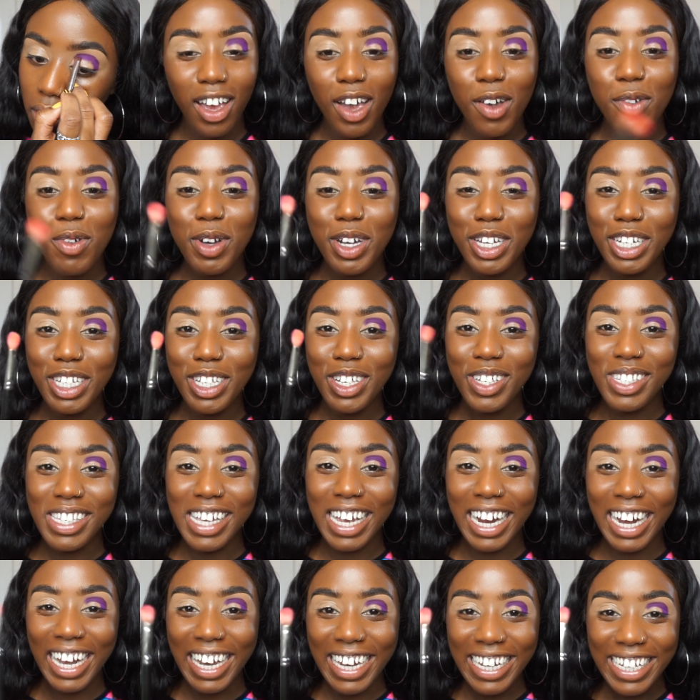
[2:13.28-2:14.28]
We're going to use a
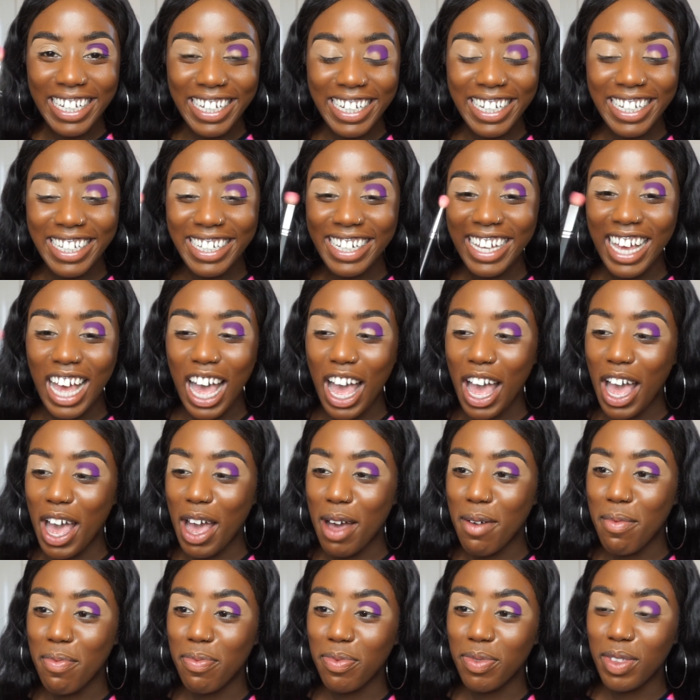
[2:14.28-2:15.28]
clean
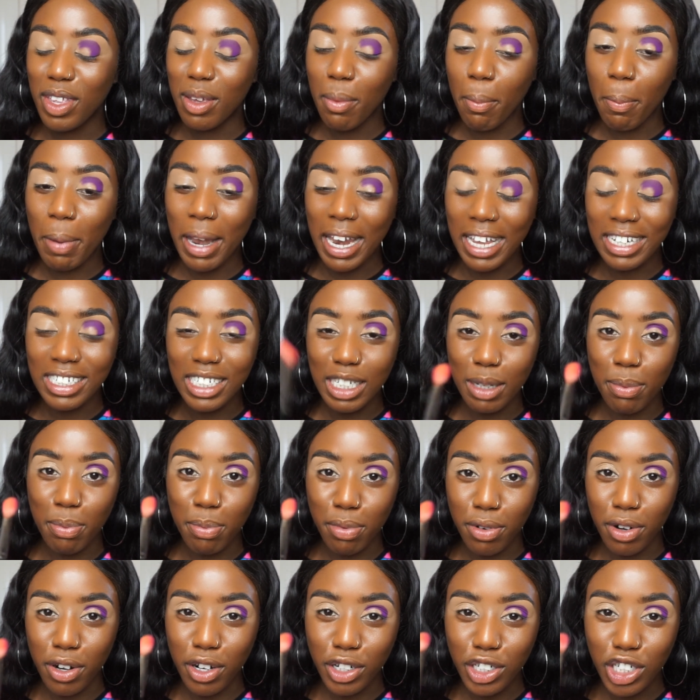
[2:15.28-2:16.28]
blending
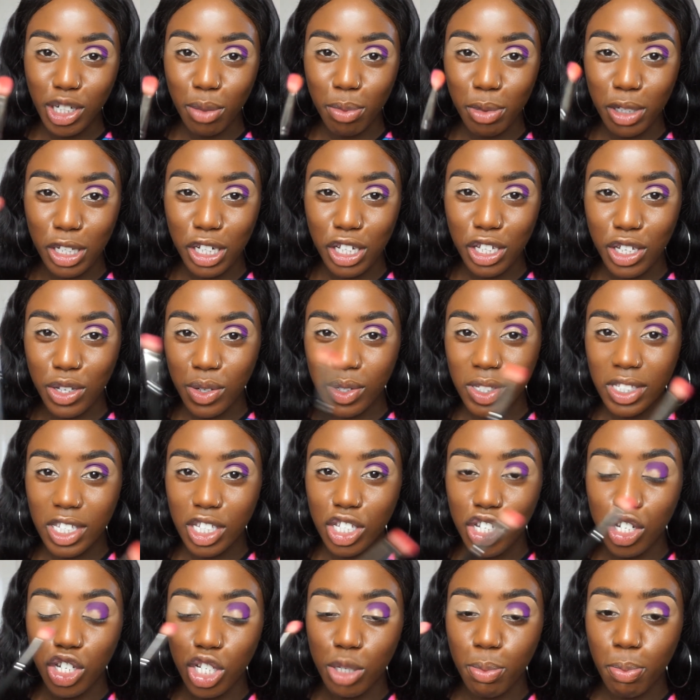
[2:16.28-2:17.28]
brush, and we're going to use this
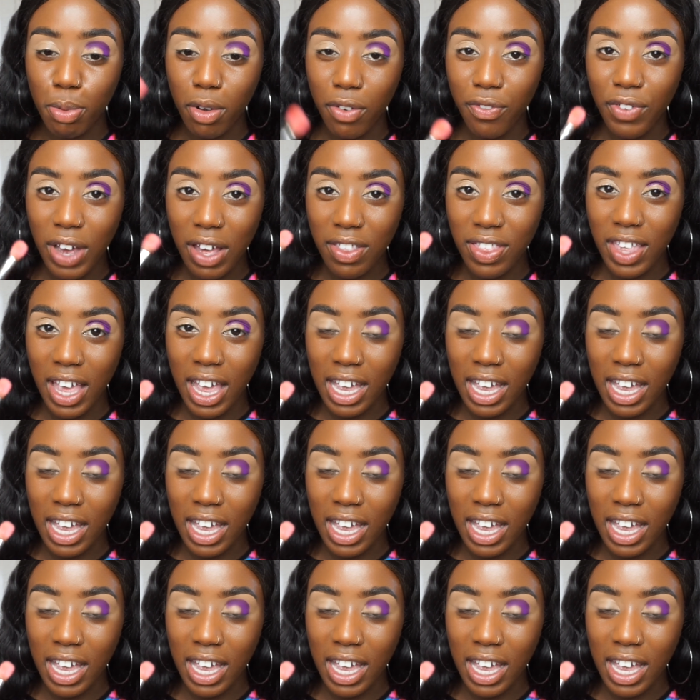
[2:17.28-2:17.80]
to just buff out the